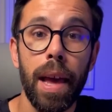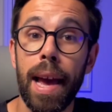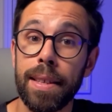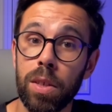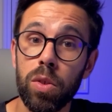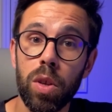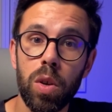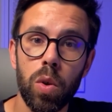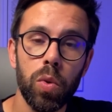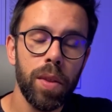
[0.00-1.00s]
As you
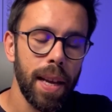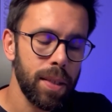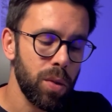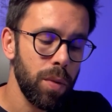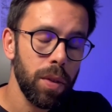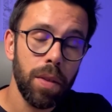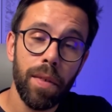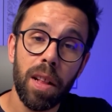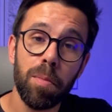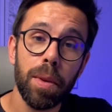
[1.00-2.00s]
know, test-driven
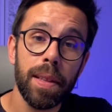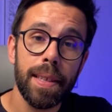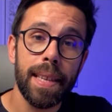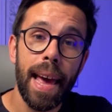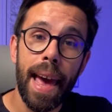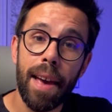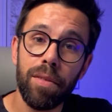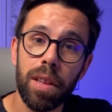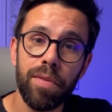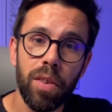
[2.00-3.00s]
development is
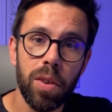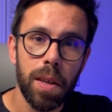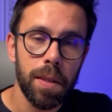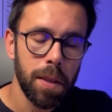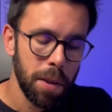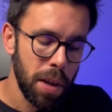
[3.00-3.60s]
heavily focused